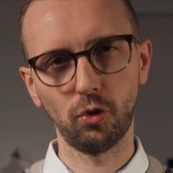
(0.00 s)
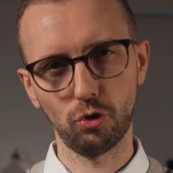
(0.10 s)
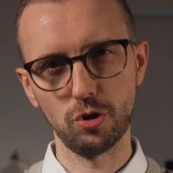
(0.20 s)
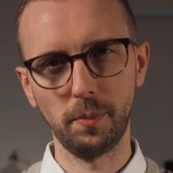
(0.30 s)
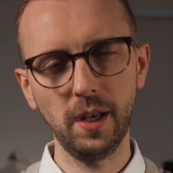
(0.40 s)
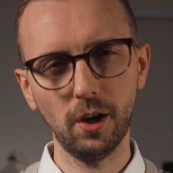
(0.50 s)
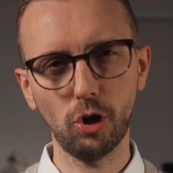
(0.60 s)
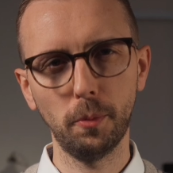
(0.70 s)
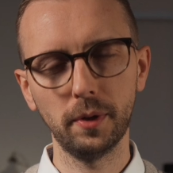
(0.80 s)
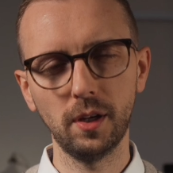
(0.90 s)
social media
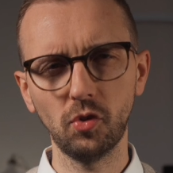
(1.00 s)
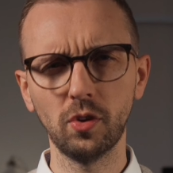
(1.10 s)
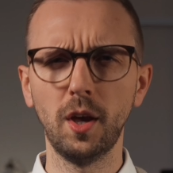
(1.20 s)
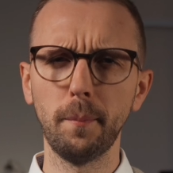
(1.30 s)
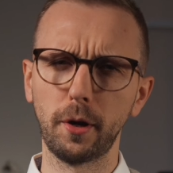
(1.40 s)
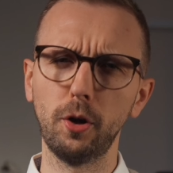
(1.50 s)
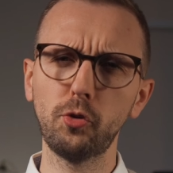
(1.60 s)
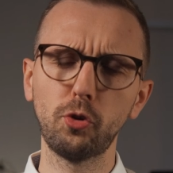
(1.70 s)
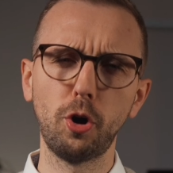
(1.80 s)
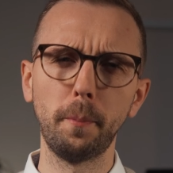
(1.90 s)
companies, but
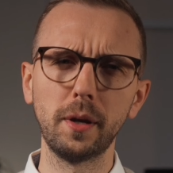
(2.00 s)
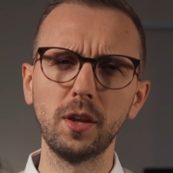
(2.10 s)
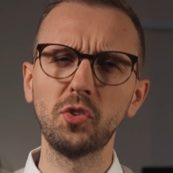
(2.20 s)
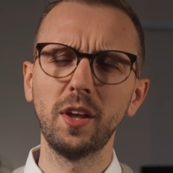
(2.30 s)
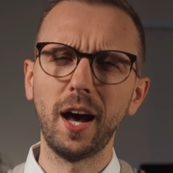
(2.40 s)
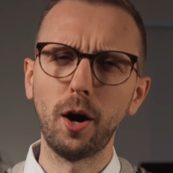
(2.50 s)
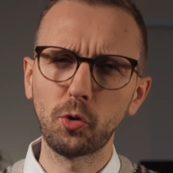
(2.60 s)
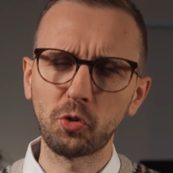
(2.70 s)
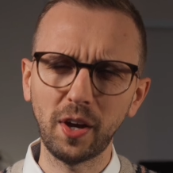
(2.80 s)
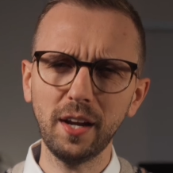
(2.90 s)
also companies
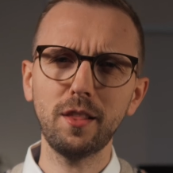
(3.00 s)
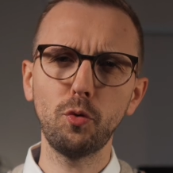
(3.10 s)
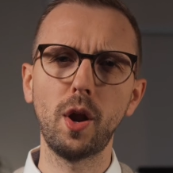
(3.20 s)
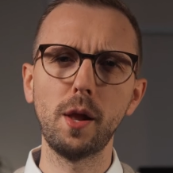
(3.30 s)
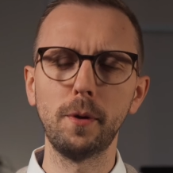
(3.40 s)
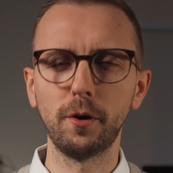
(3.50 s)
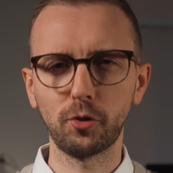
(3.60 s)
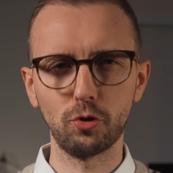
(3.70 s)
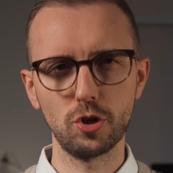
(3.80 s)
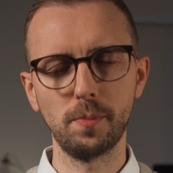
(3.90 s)
outside the realm of
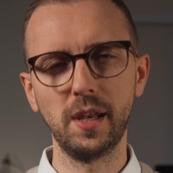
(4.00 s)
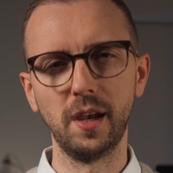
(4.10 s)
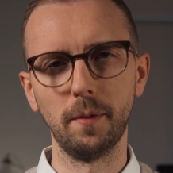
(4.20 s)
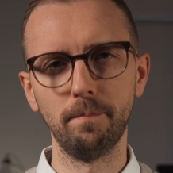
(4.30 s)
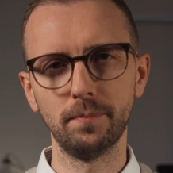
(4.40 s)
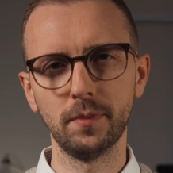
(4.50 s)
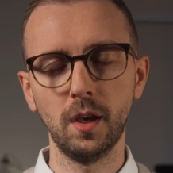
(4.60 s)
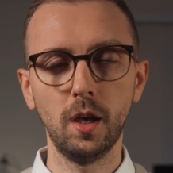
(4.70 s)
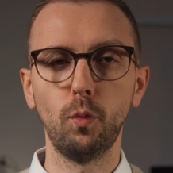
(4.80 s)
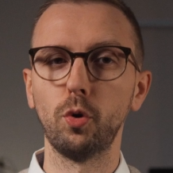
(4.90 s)
social media.
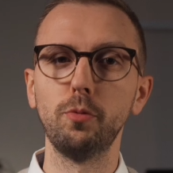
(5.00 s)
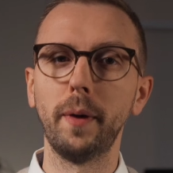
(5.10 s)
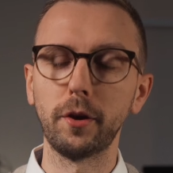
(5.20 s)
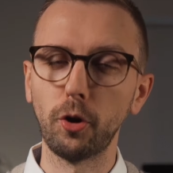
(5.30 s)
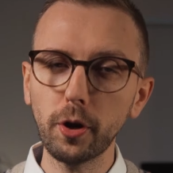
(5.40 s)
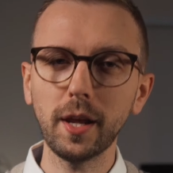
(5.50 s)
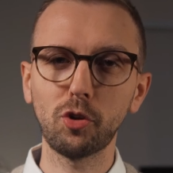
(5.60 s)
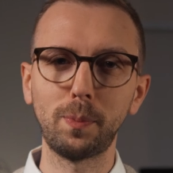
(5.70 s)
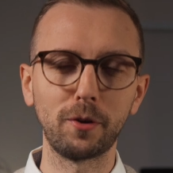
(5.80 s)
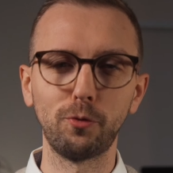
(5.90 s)
What you might not
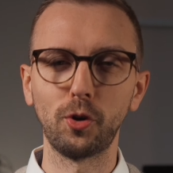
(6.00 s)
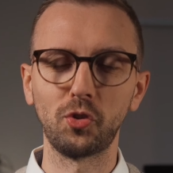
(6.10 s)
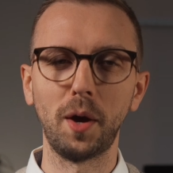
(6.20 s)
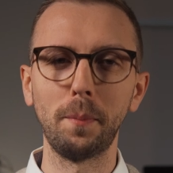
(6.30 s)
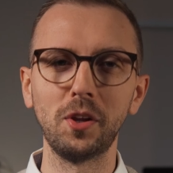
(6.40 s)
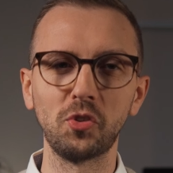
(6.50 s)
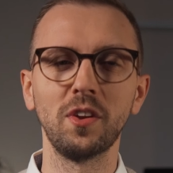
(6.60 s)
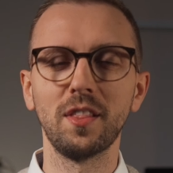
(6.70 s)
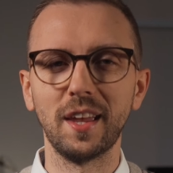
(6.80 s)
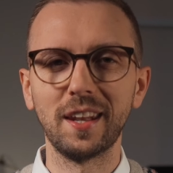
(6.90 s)
expect, for example, is
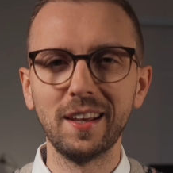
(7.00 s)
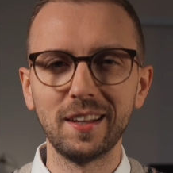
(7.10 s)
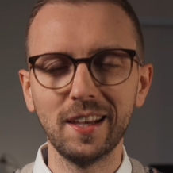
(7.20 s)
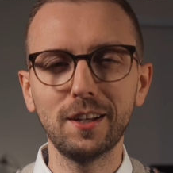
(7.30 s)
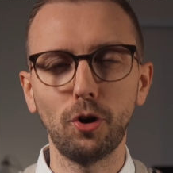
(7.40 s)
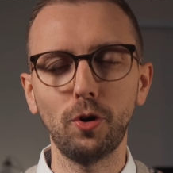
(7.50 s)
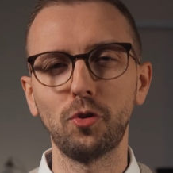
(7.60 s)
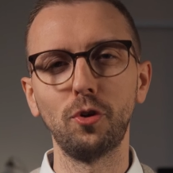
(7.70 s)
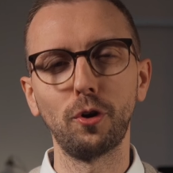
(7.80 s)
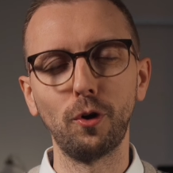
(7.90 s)
that TikTok
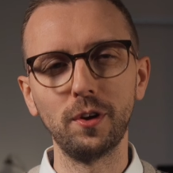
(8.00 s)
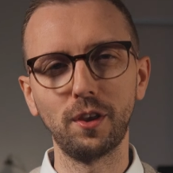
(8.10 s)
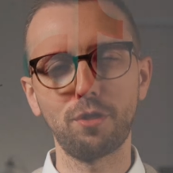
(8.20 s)
is not only